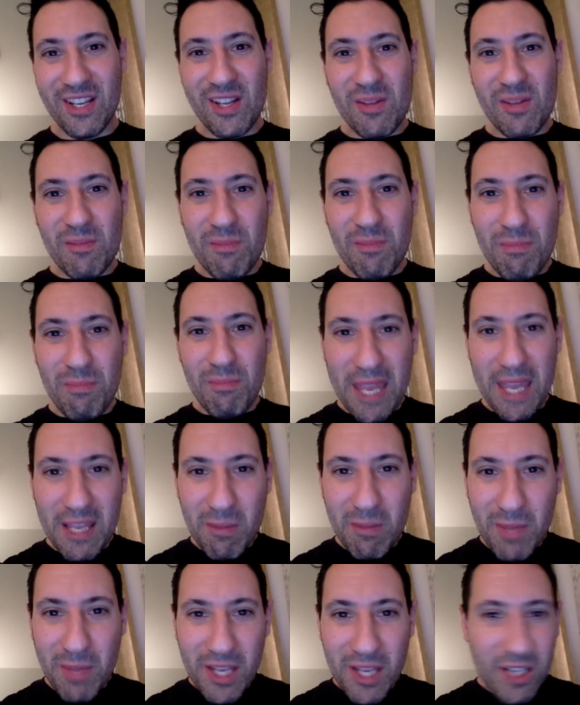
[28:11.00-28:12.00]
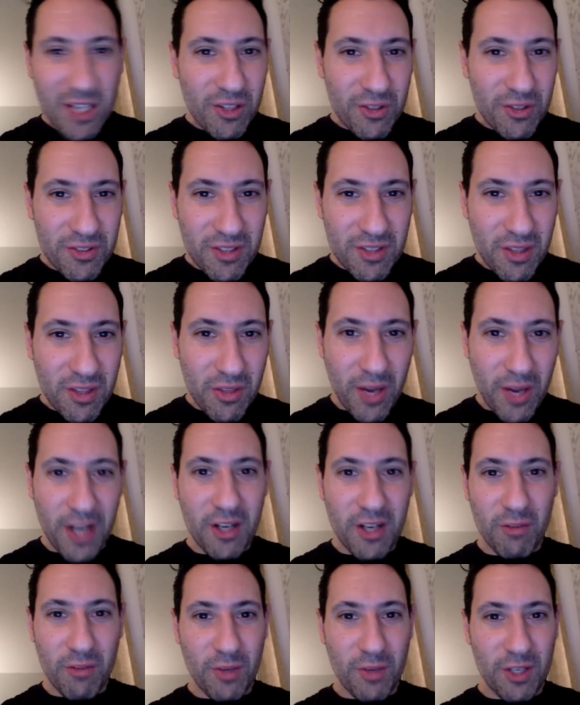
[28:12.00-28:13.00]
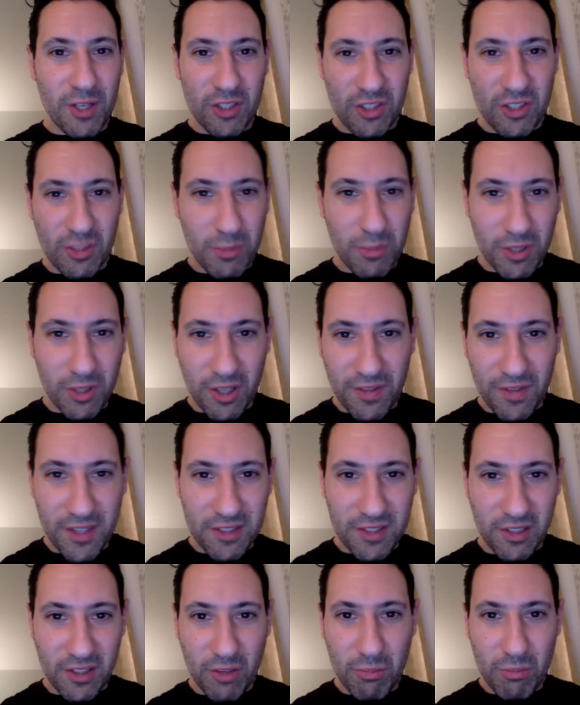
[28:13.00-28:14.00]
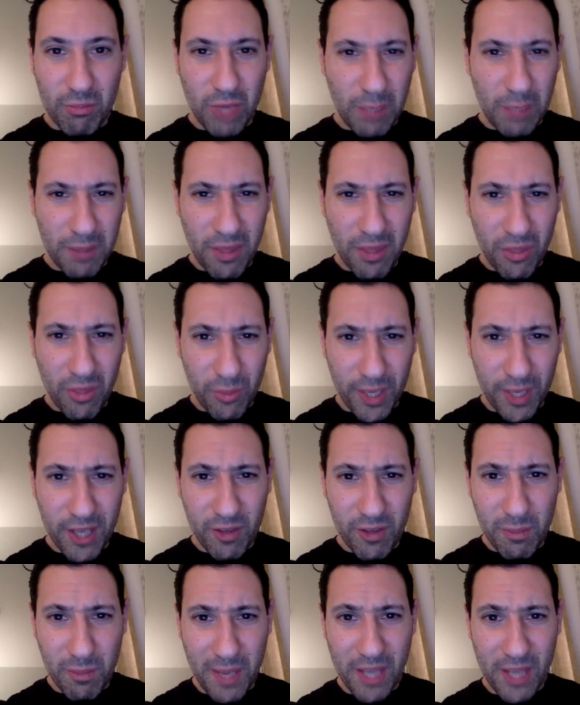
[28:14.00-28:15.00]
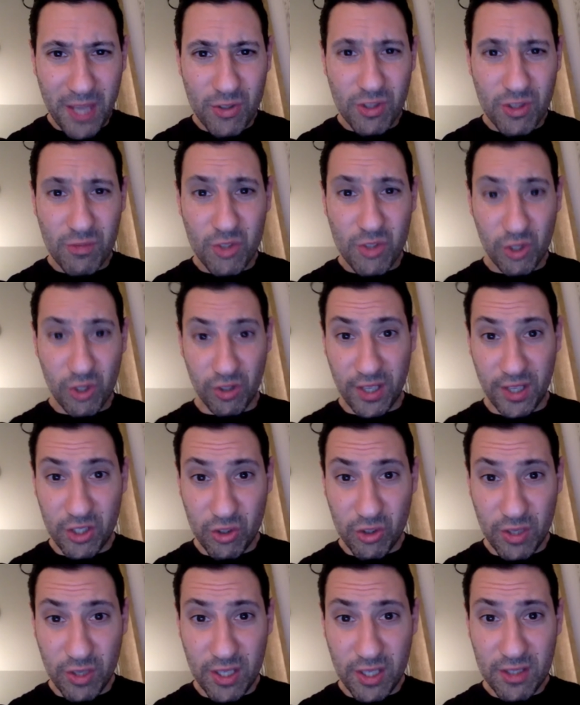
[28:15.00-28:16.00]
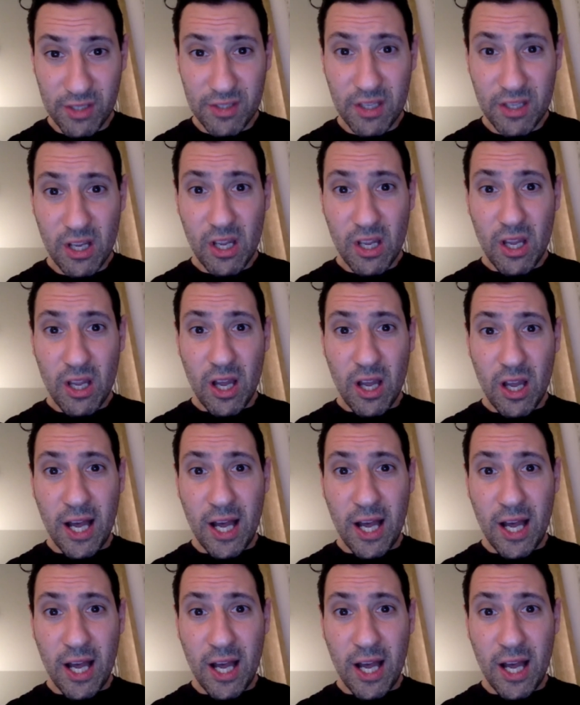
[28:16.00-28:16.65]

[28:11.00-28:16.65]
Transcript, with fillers: maybe close to i could have written just a book on this alone probably 300 pages of journal entries mm.